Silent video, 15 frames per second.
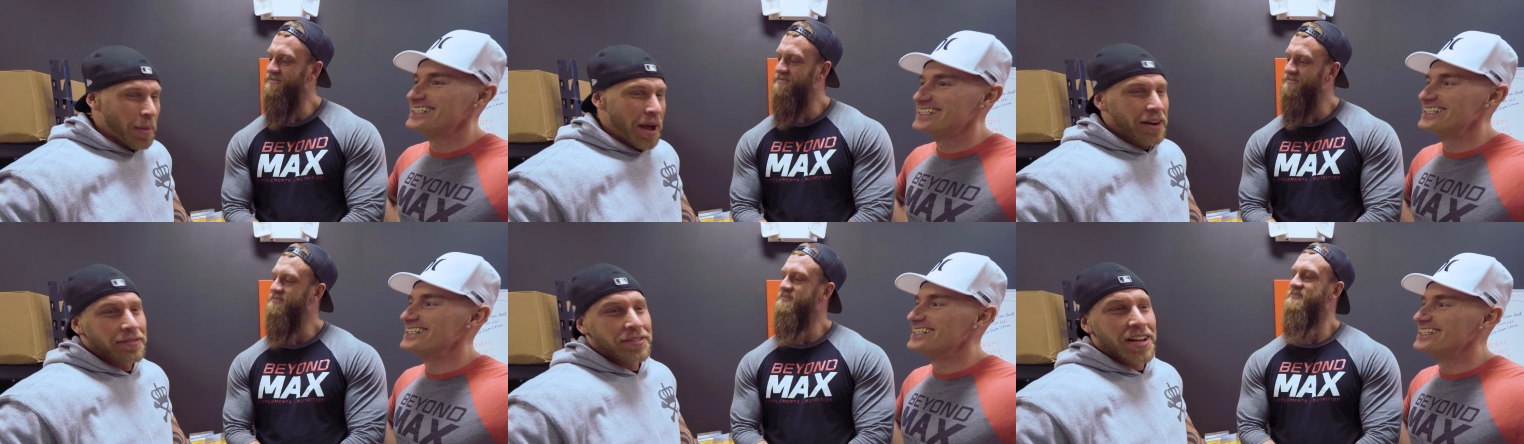Speaker 1: a
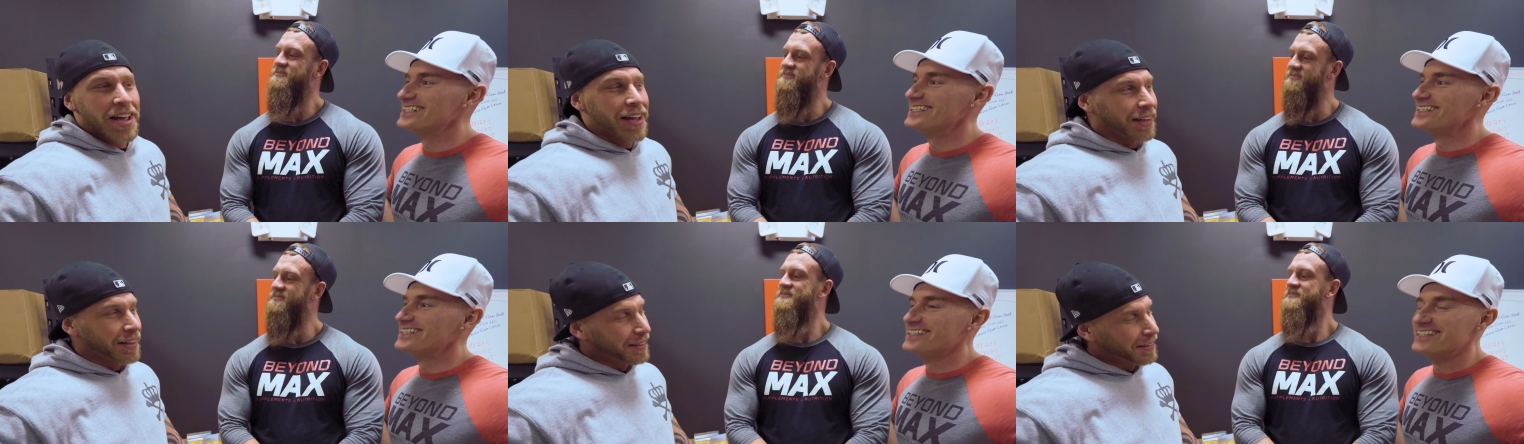man of
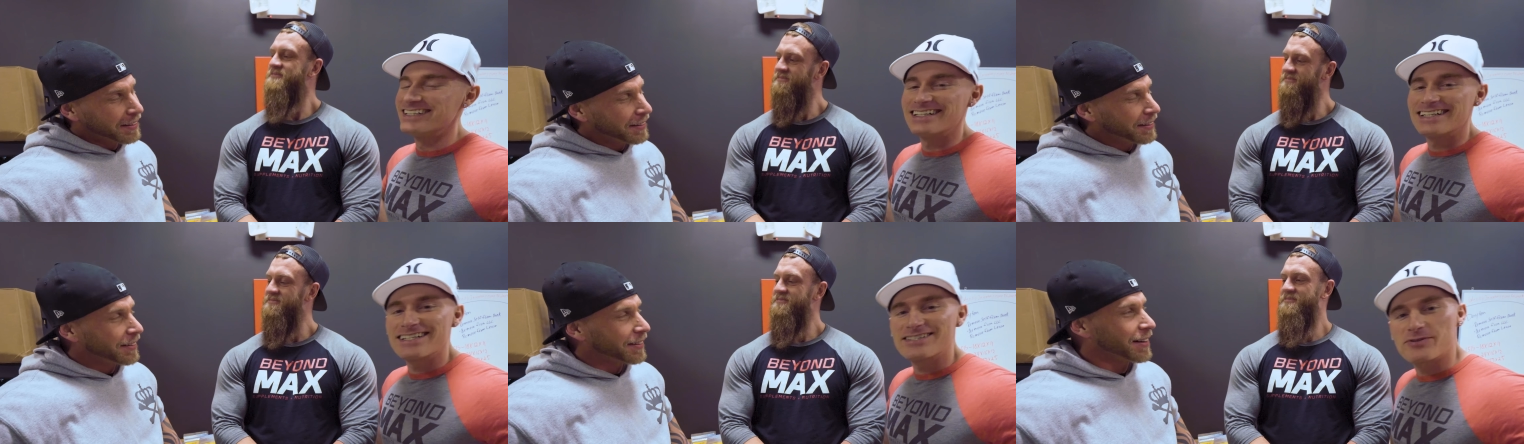tang.
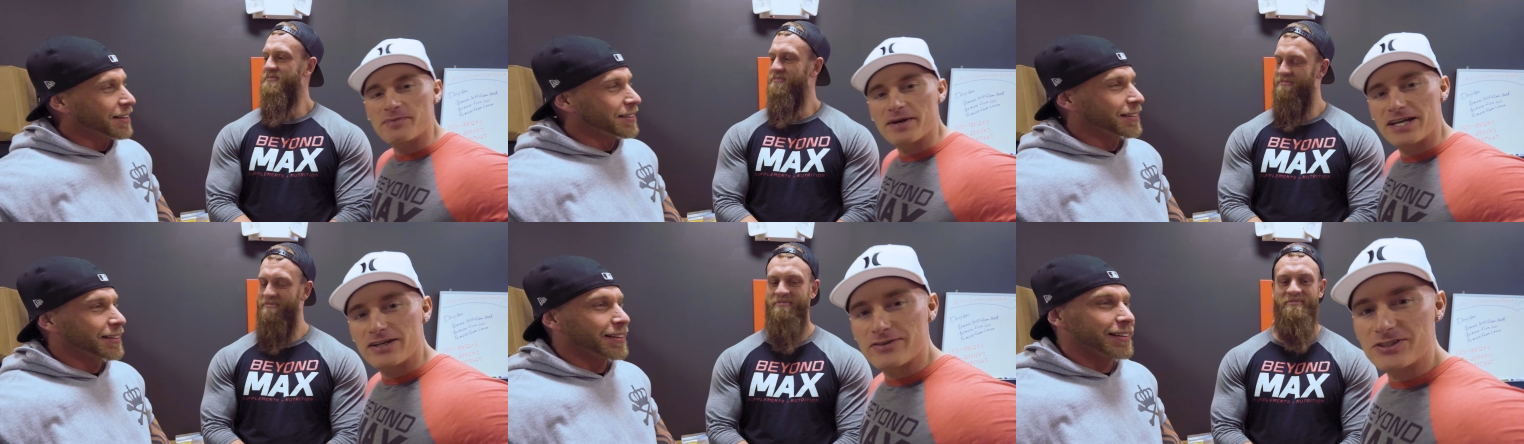He's a
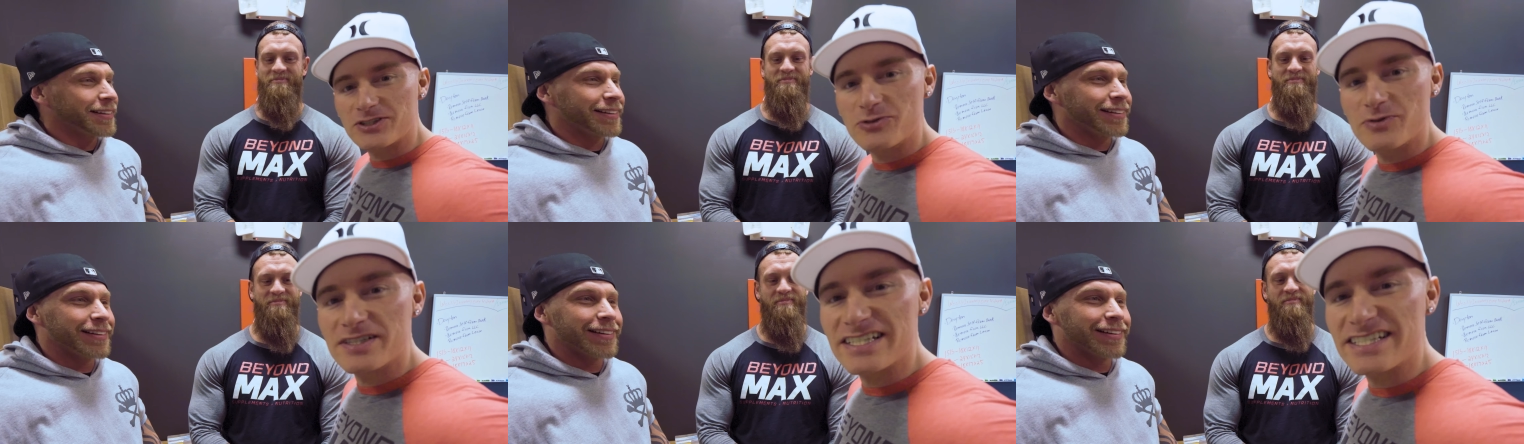man of
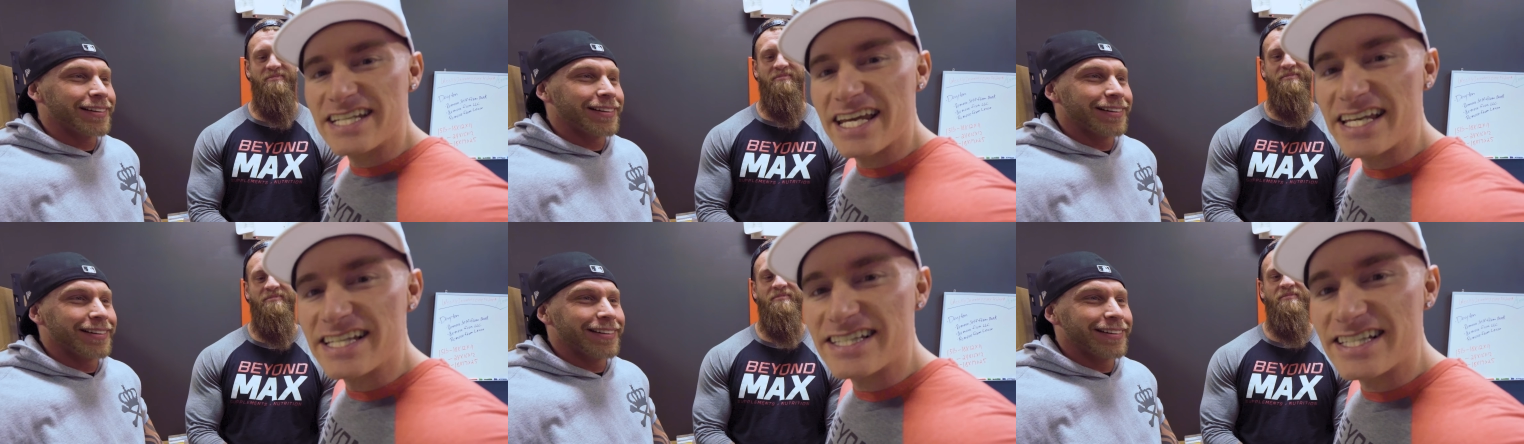exquisite
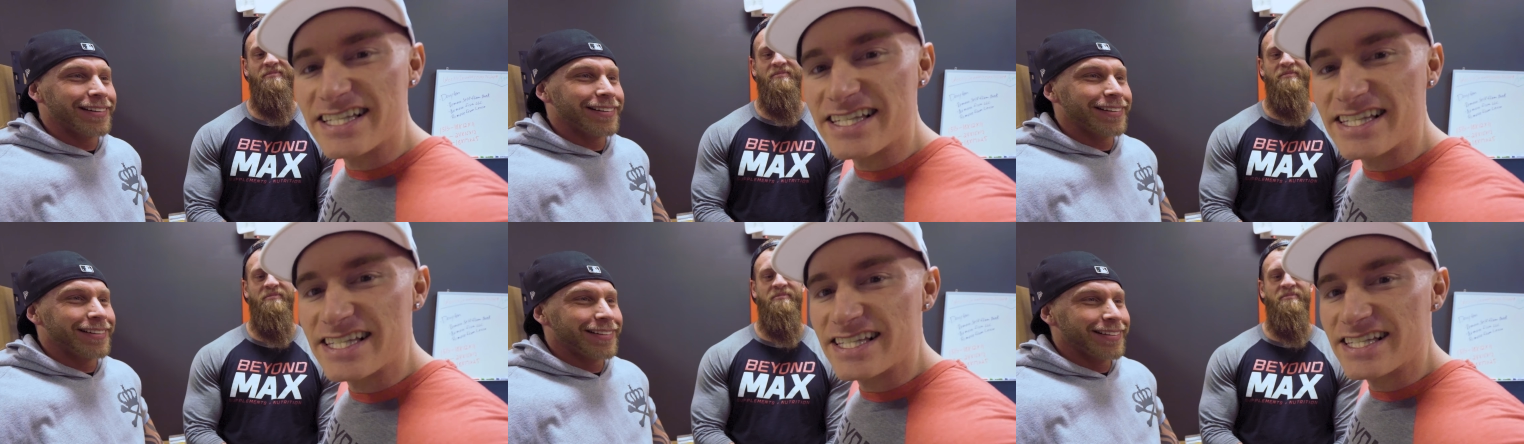
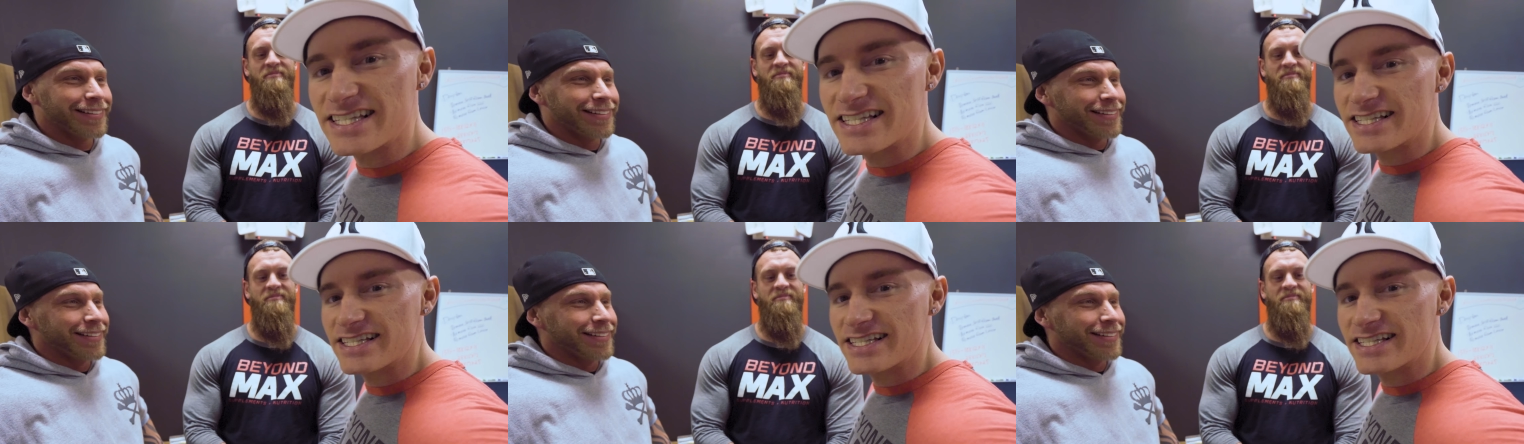tastes.